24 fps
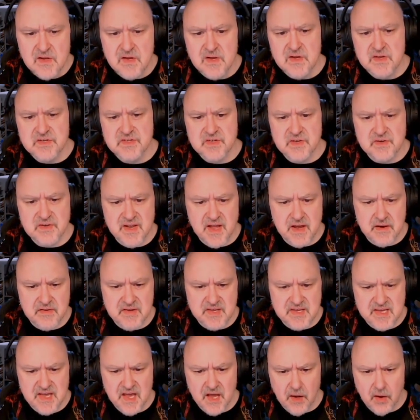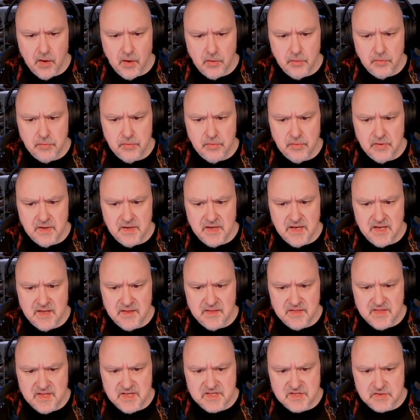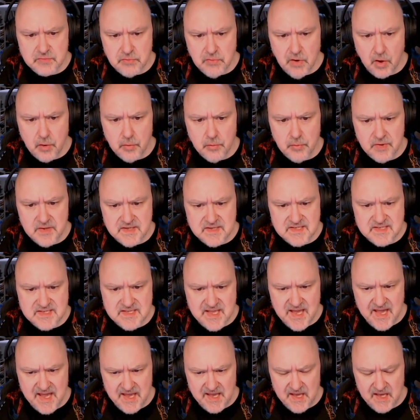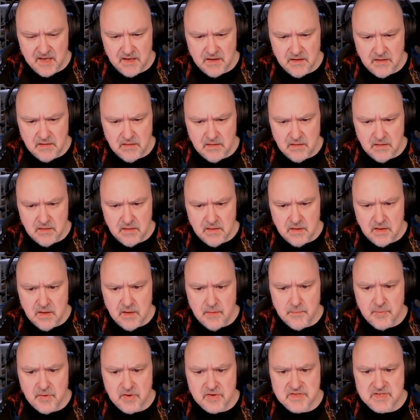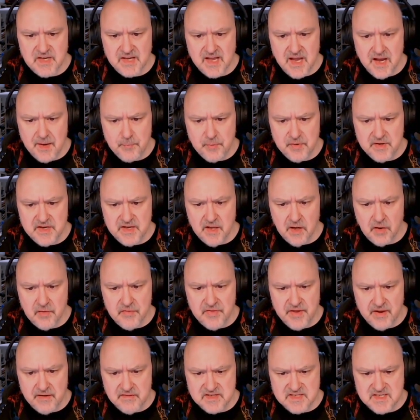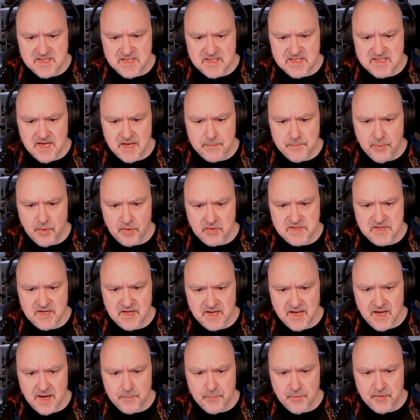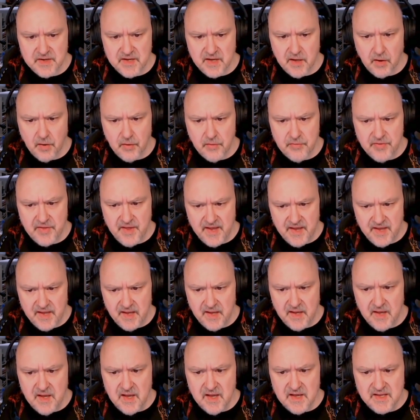So now yellow in this row is there because I can't put yellow there. It's in the same box and I can't put yellow there.